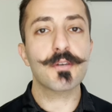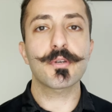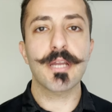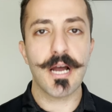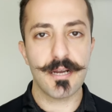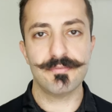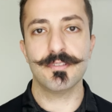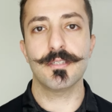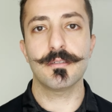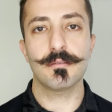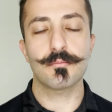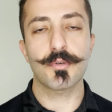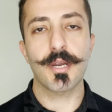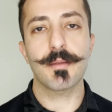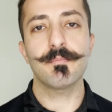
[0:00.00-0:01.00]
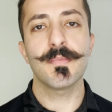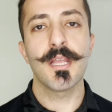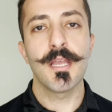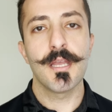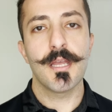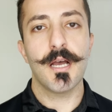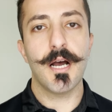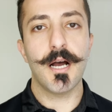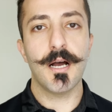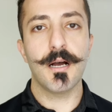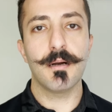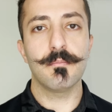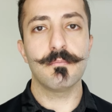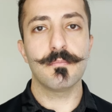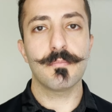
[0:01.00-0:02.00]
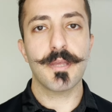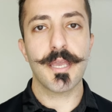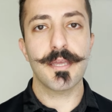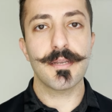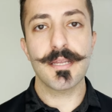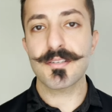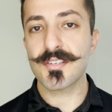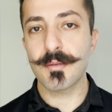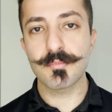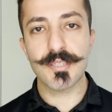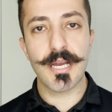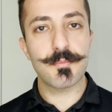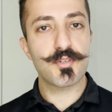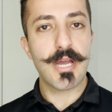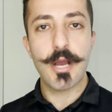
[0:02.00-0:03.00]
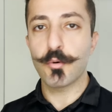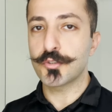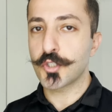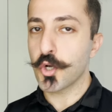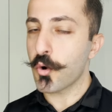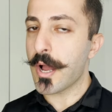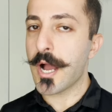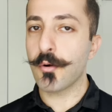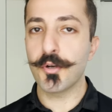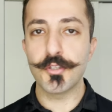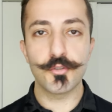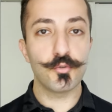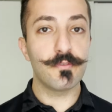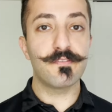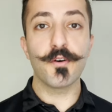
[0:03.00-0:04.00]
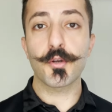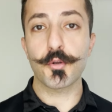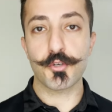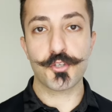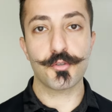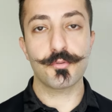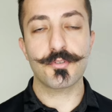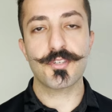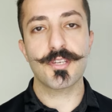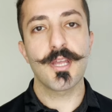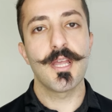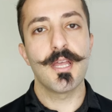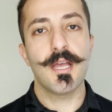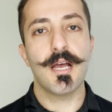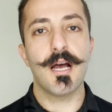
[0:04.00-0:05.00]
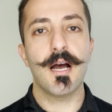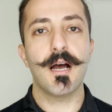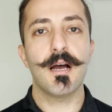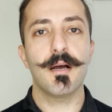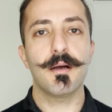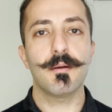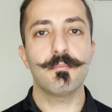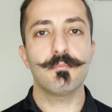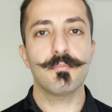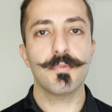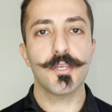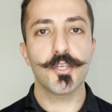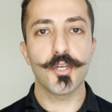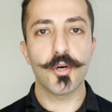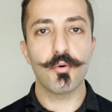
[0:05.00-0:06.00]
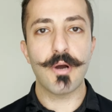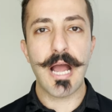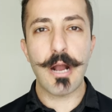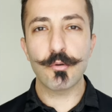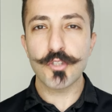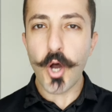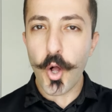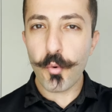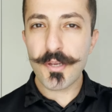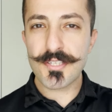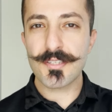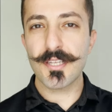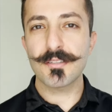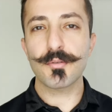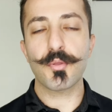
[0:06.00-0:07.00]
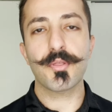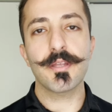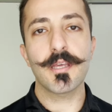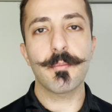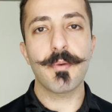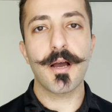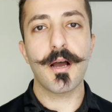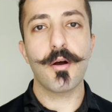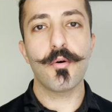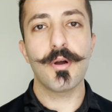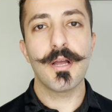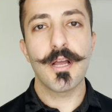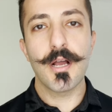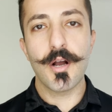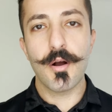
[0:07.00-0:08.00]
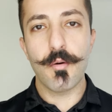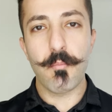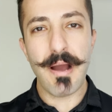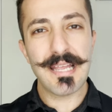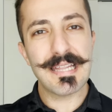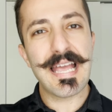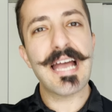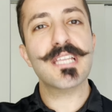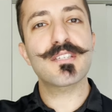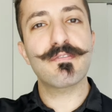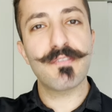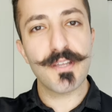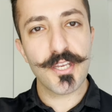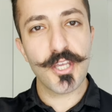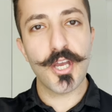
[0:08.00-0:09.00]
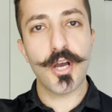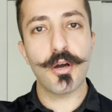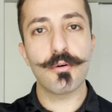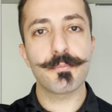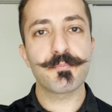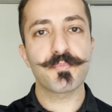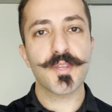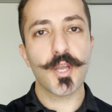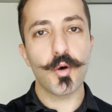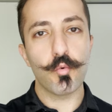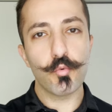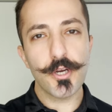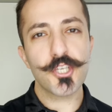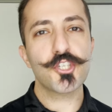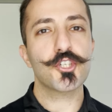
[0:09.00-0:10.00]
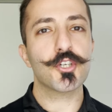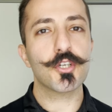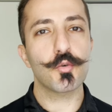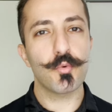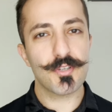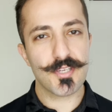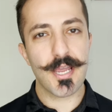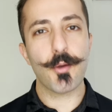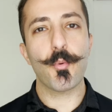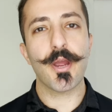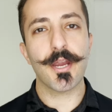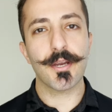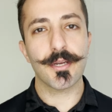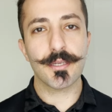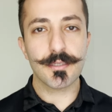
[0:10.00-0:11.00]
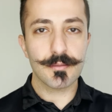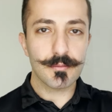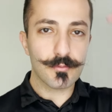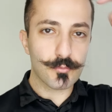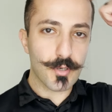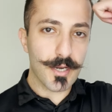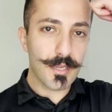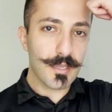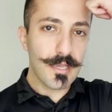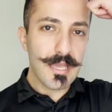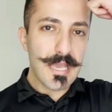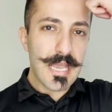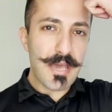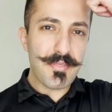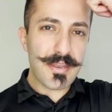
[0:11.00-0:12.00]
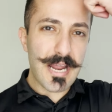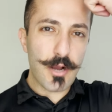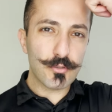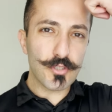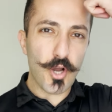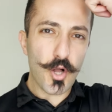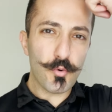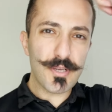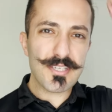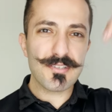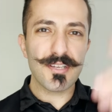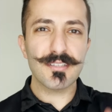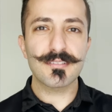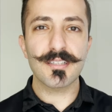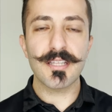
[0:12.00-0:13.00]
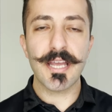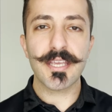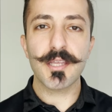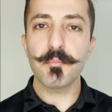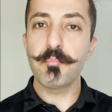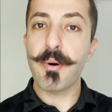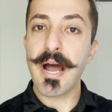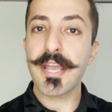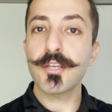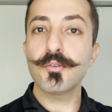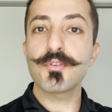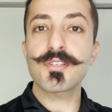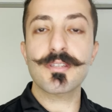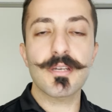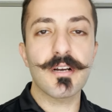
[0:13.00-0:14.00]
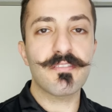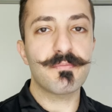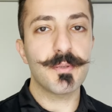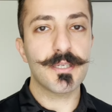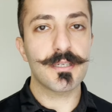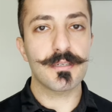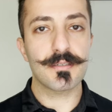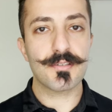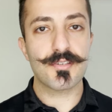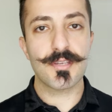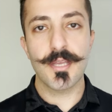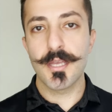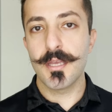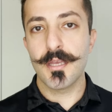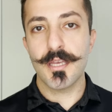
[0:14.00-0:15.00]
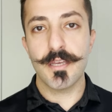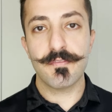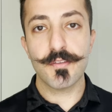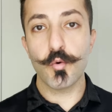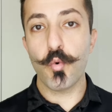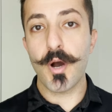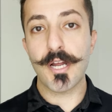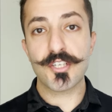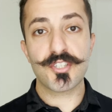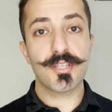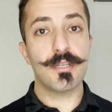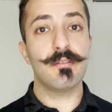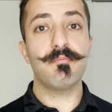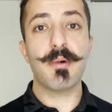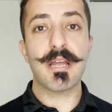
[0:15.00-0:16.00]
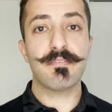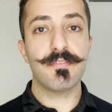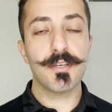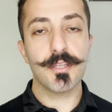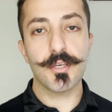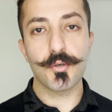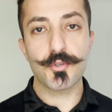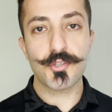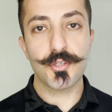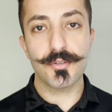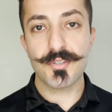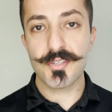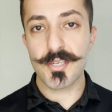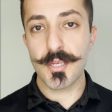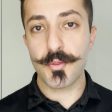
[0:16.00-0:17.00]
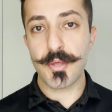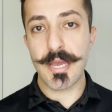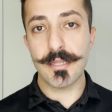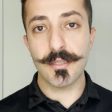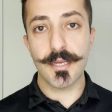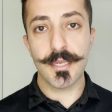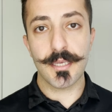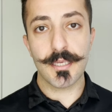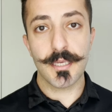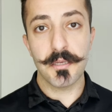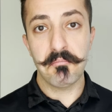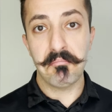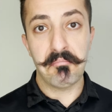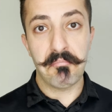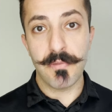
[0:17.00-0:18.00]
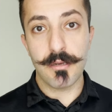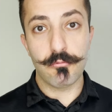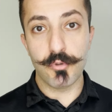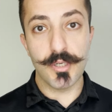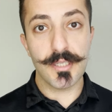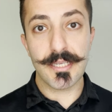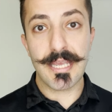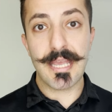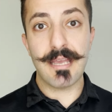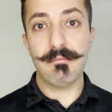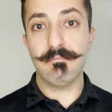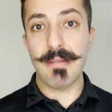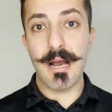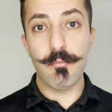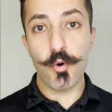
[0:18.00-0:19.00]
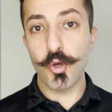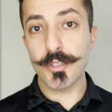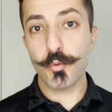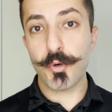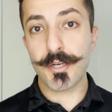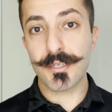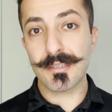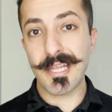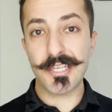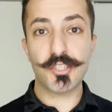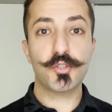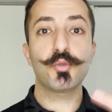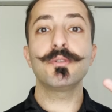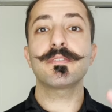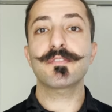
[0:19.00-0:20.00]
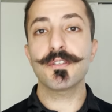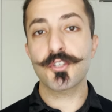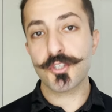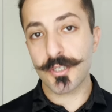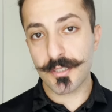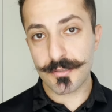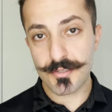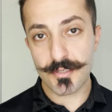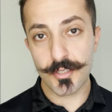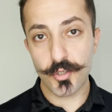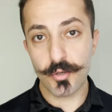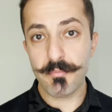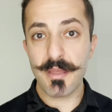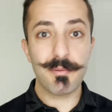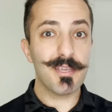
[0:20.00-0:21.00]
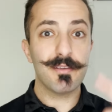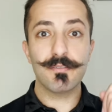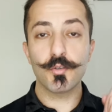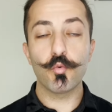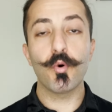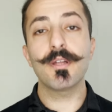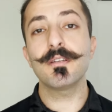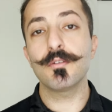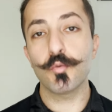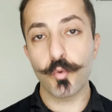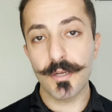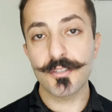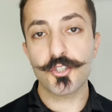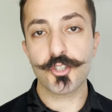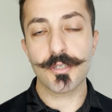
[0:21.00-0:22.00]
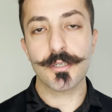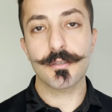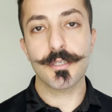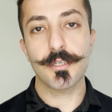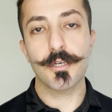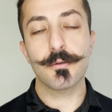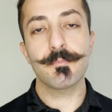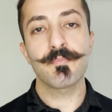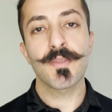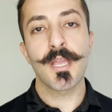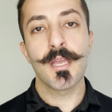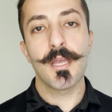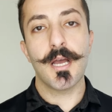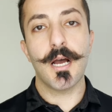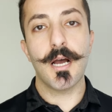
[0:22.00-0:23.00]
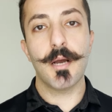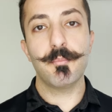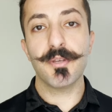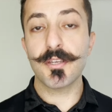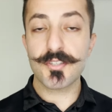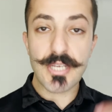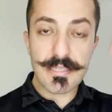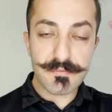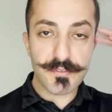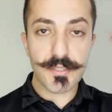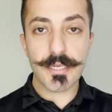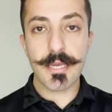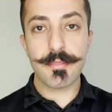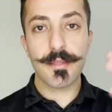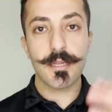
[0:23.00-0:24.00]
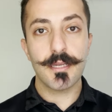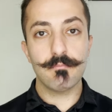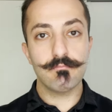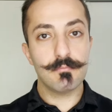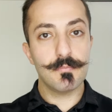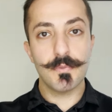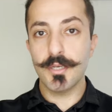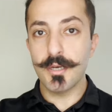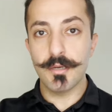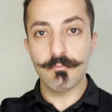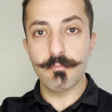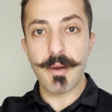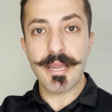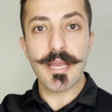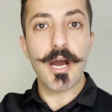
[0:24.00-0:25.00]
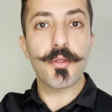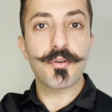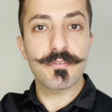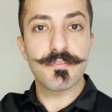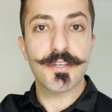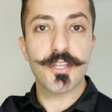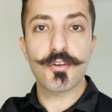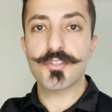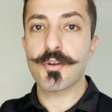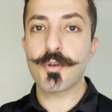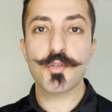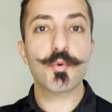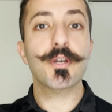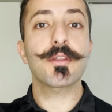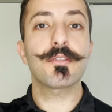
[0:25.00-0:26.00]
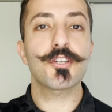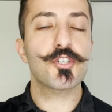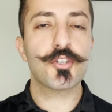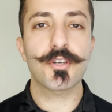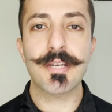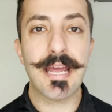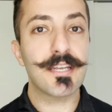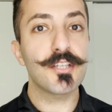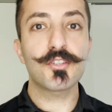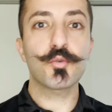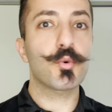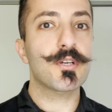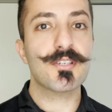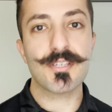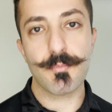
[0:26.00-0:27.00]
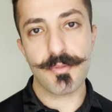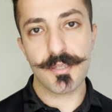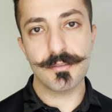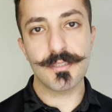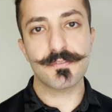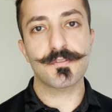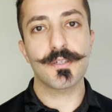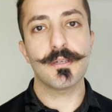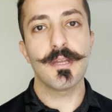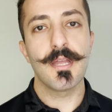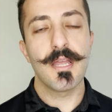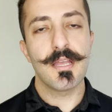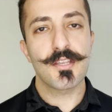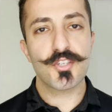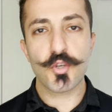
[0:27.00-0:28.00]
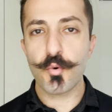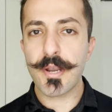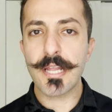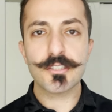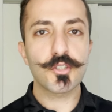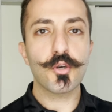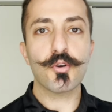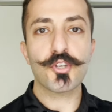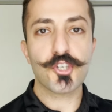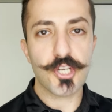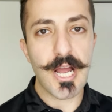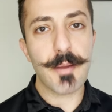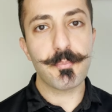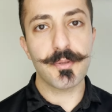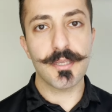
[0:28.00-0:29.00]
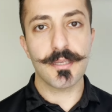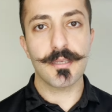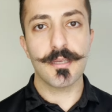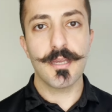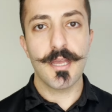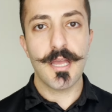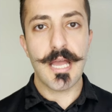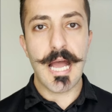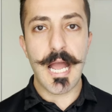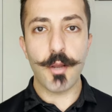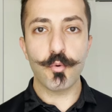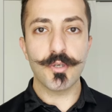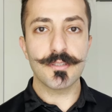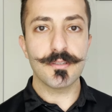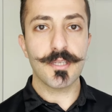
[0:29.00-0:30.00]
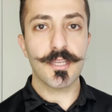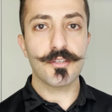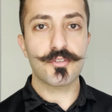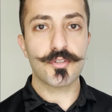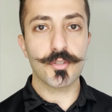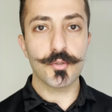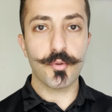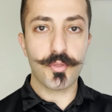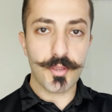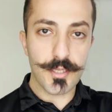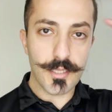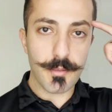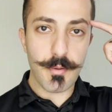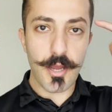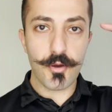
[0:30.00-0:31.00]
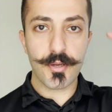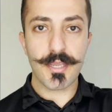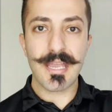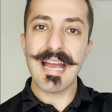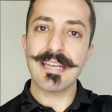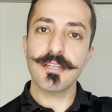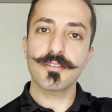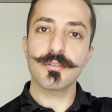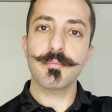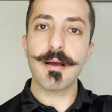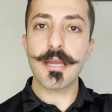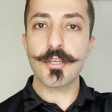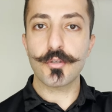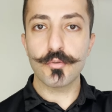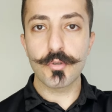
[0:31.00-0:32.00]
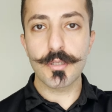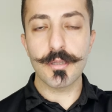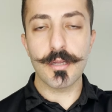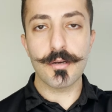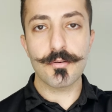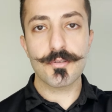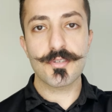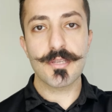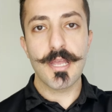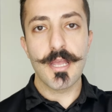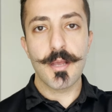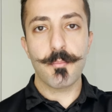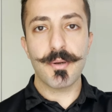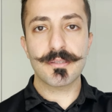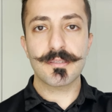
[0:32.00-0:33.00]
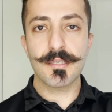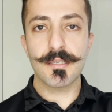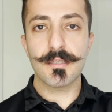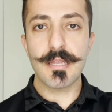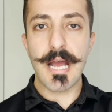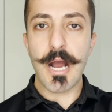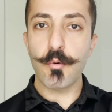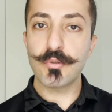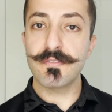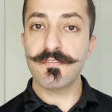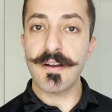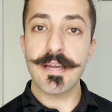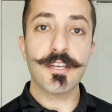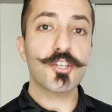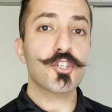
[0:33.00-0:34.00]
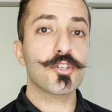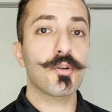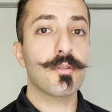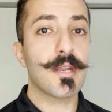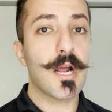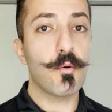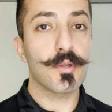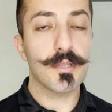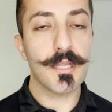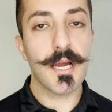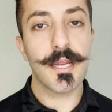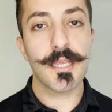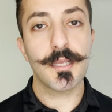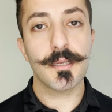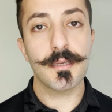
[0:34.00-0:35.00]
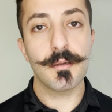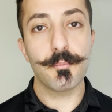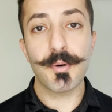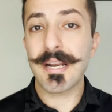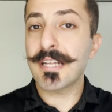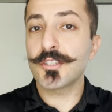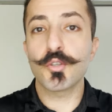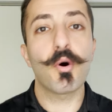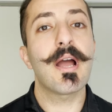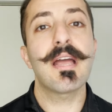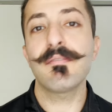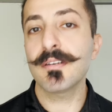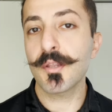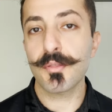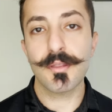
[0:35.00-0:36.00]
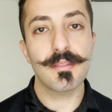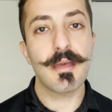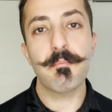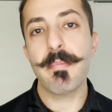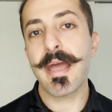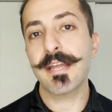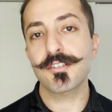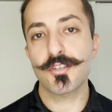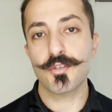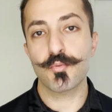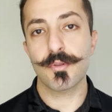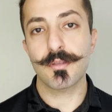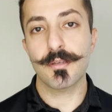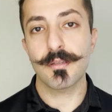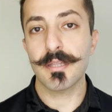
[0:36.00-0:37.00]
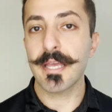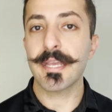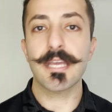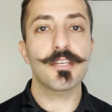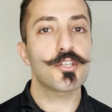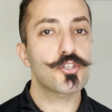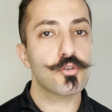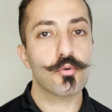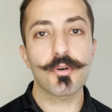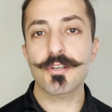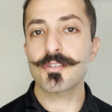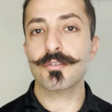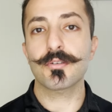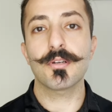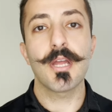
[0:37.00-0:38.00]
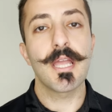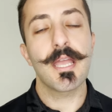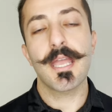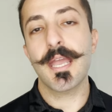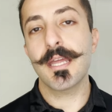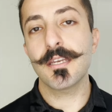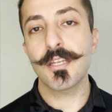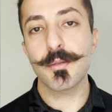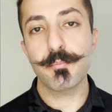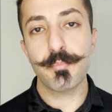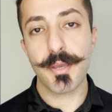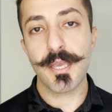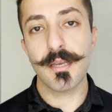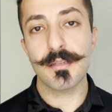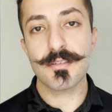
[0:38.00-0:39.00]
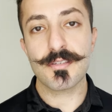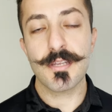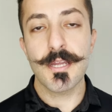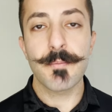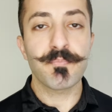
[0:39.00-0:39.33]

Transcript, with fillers: very often, right? Um, and, and sometimes I would go out and do photo shoots. Um, you know, I would always need to think about my last video, what shirt was I wearing, right? And then I would always need to like buy new stuff, because if you watch ten of my videos, you'd see that like really I'm only wearing like two different shirts, you know, and maybe even one, one shirt, you know, uh, because I forget that my other videos I was wearing this shirt and I need to wear something different. So when I'd go shopping, I would need to think about, okay, I need to buy new clothes, but then I would find a shirt that I would like, but I don't have anything that matches with it, like any shorts or any pants.